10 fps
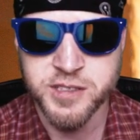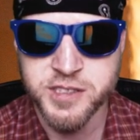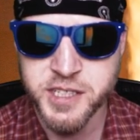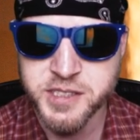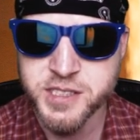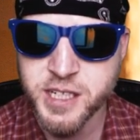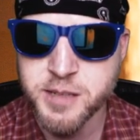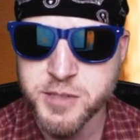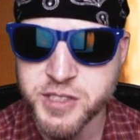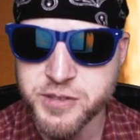Take the
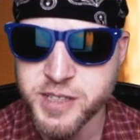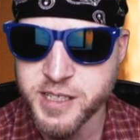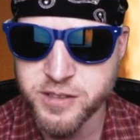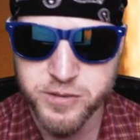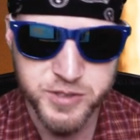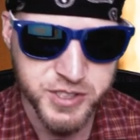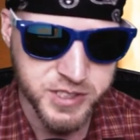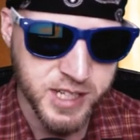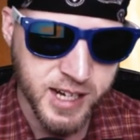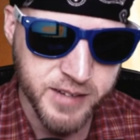time to do that. Don't
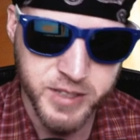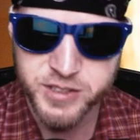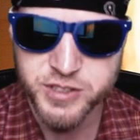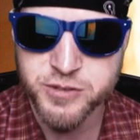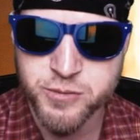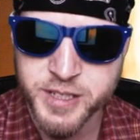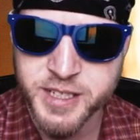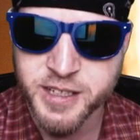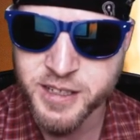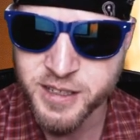just dive into
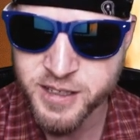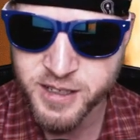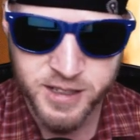reading